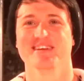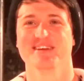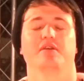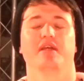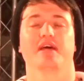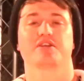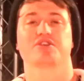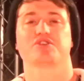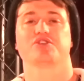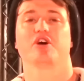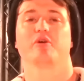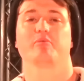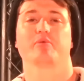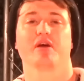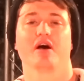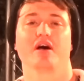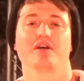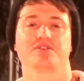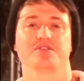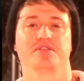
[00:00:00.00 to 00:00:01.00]
Next up,
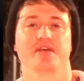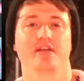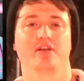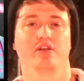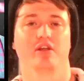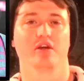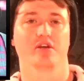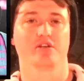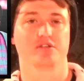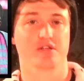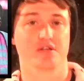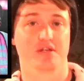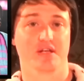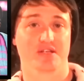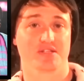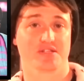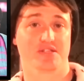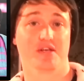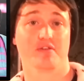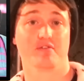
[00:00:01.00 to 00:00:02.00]
Cass then looked
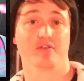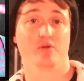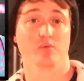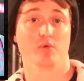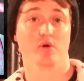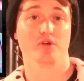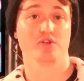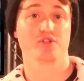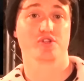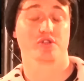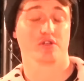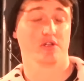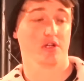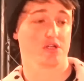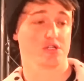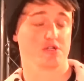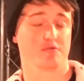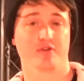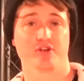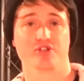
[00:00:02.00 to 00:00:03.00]
at Xavier Woods,
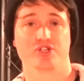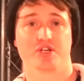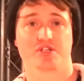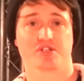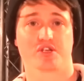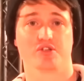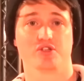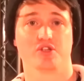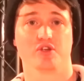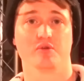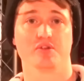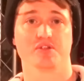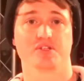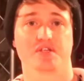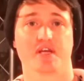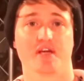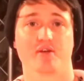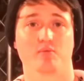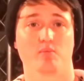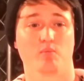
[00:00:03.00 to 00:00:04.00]
looked at Francesca too and
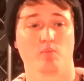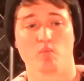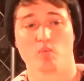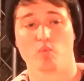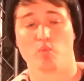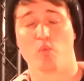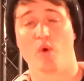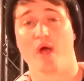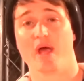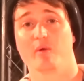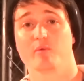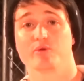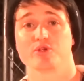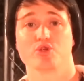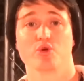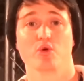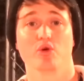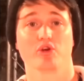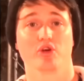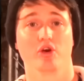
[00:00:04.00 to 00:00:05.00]
said, "Where
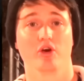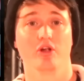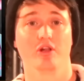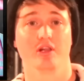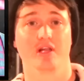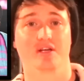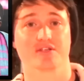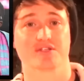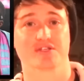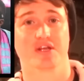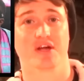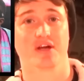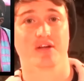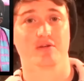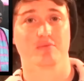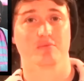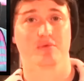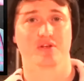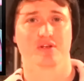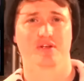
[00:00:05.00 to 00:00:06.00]
was your girl last night?"
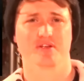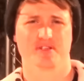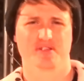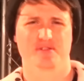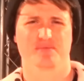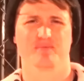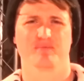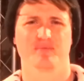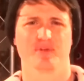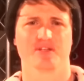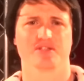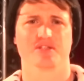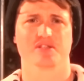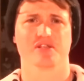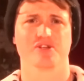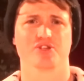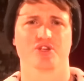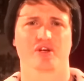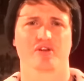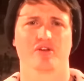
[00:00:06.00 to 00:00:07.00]
Because it's his
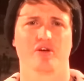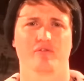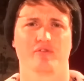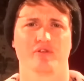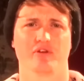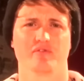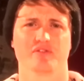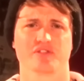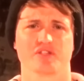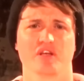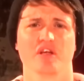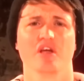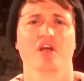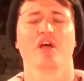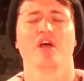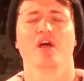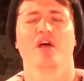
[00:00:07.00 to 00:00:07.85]
legit girlfriend, obviously.